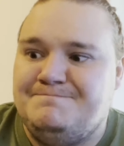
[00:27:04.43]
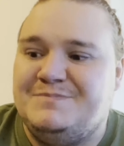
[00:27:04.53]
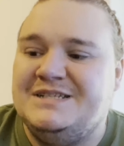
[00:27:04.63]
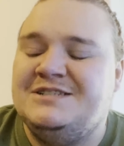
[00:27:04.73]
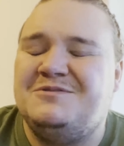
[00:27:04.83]

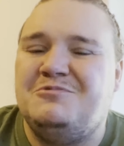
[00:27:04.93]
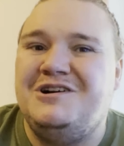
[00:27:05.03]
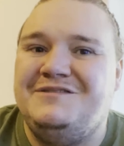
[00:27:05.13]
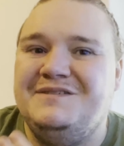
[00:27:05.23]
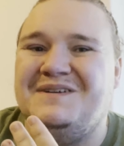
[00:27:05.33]
but it's not
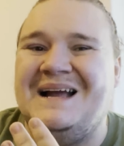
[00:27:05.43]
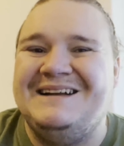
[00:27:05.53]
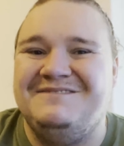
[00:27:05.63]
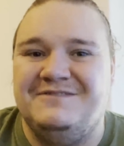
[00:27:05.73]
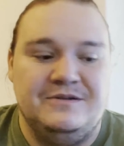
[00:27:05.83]
worth it for
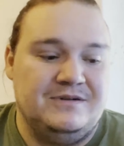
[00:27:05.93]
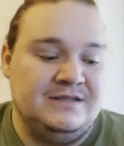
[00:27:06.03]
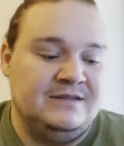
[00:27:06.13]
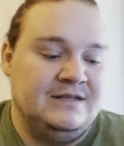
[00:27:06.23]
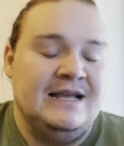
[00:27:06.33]

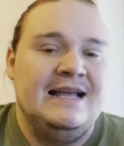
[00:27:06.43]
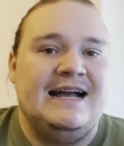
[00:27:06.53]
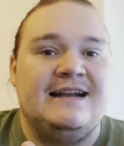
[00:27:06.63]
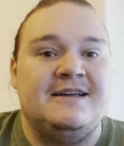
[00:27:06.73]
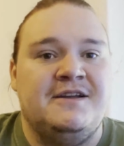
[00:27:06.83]
everyone,
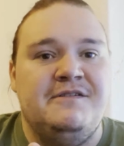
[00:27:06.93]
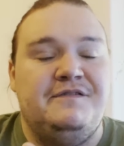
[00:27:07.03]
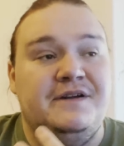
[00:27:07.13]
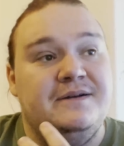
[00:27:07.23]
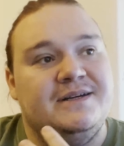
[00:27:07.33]
and I don't
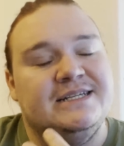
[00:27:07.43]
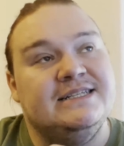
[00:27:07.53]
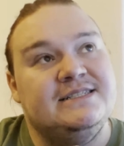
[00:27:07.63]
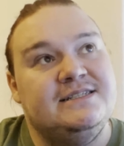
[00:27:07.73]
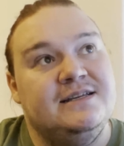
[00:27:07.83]
feel like
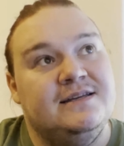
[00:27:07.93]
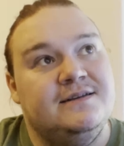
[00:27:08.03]
it's